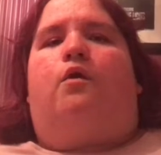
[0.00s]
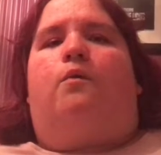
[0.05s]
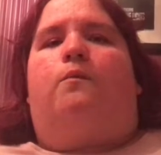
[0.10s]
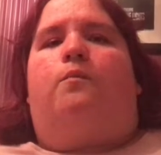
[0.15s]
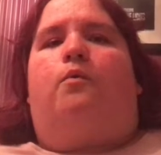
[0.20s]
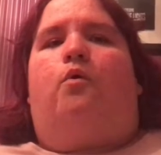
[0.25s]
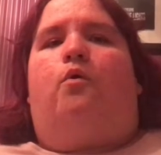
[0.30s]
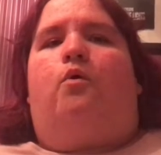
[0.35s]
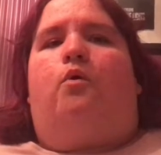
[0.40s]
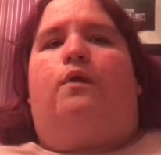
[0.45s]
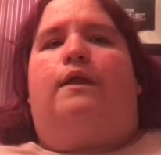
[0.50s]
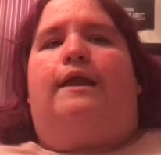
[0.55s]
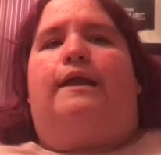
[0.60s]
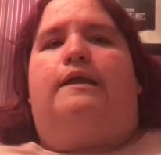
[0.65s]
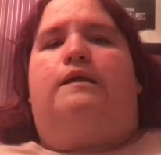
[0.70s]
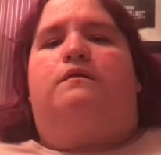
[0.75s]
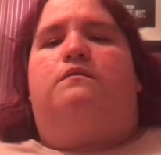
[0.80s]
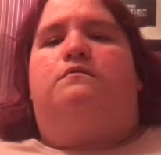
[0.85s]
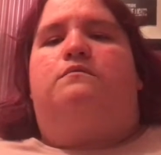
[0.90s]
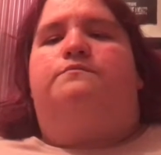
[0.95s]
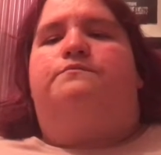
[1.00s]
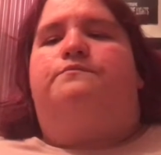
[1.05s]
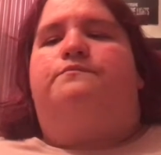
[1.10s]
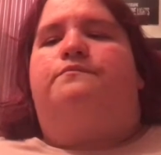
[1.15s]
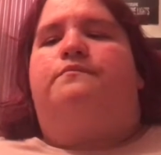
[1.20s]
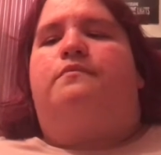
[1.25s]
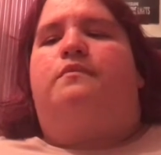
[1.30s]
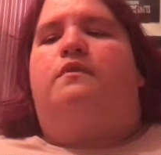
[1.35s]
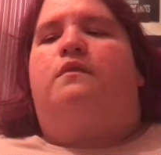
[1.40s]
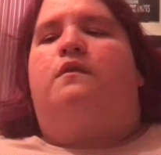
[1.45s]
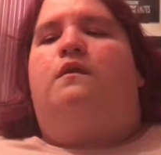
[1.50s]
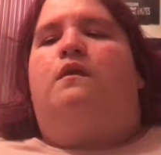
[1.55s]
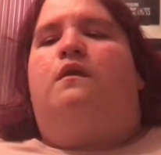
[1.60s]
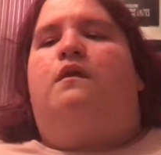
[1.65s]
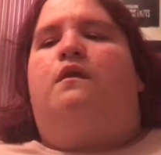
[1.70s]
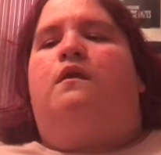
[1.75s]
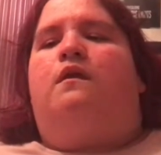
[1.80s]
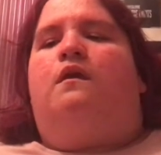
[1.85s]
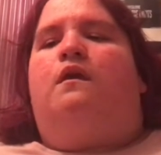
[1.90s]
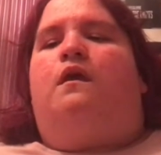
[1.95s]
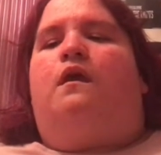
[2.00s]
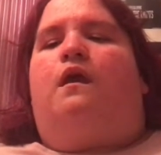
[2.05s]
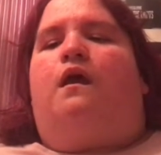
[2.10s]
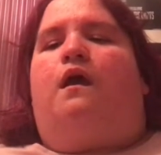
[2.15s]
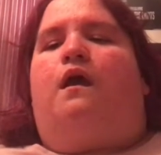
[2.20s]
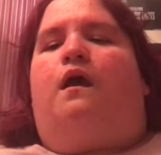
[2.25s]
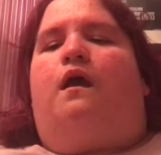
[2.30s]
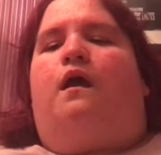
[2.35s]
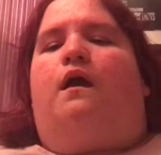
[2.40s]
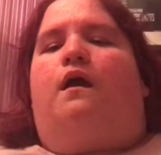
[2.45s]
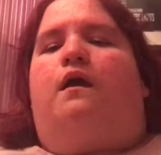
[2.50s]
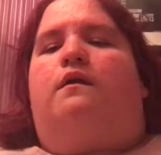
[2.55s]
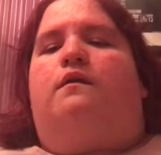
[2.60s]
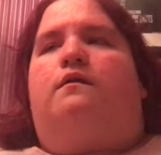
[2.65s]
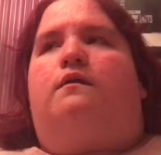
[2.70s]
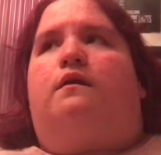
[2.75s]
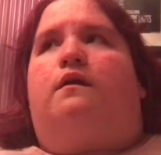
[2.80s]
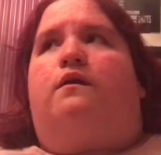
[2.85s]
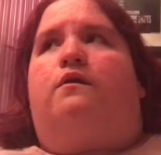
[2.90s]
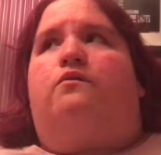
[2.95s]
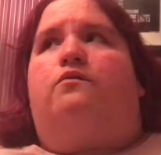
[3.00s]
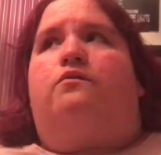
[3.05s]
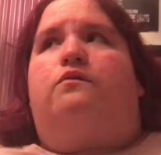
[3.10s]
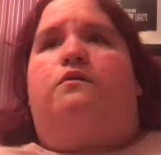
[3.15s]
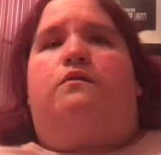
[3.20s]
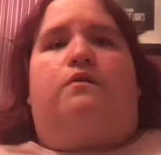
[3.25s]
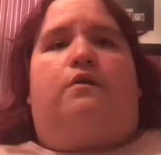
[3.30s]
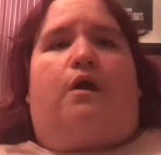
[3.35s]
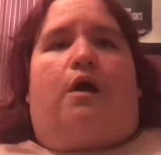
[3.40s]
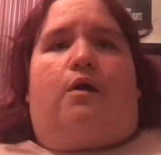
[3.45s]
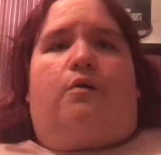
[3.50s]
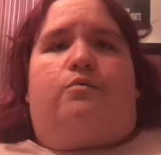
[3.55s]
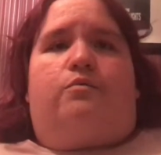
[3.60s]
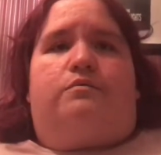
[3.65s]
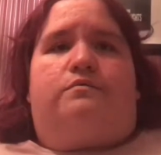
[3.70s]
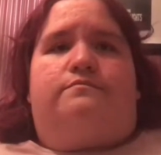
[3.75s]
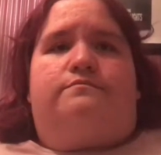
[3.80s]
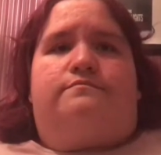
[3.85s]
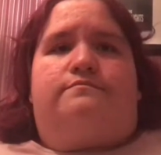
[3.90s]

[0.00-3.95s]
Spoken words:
got poorly and I couldn't go.